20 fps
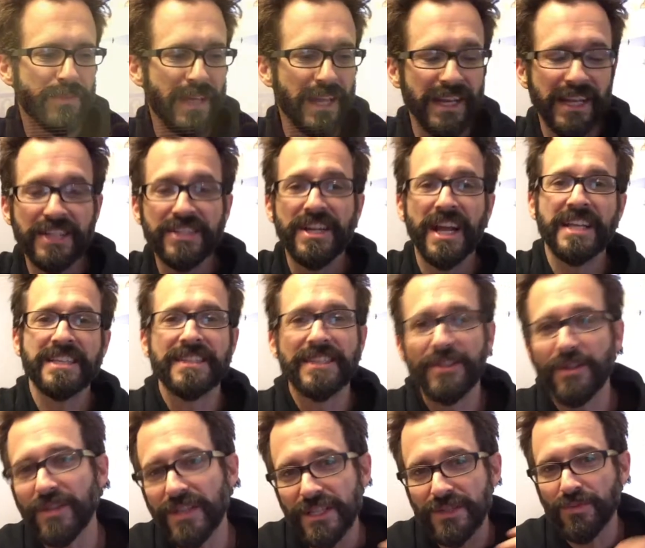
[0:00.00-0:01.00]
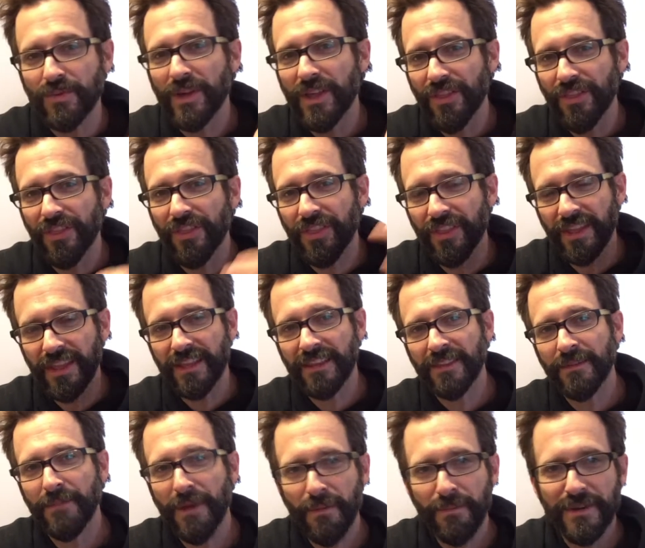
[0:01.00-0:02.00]
Getting a chance to do this with
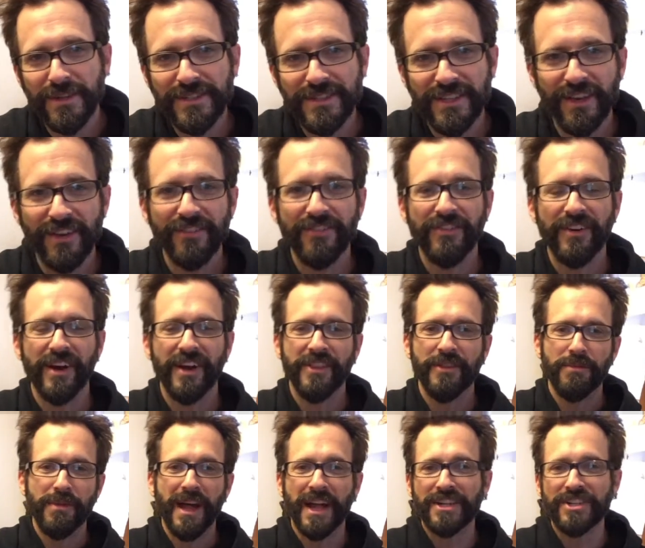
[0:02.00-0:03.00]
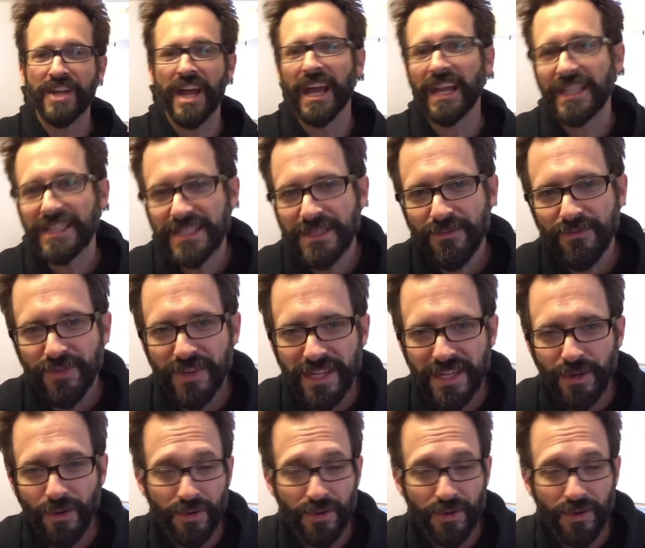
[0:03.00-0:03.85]
the members of the Black Jacket Symphony,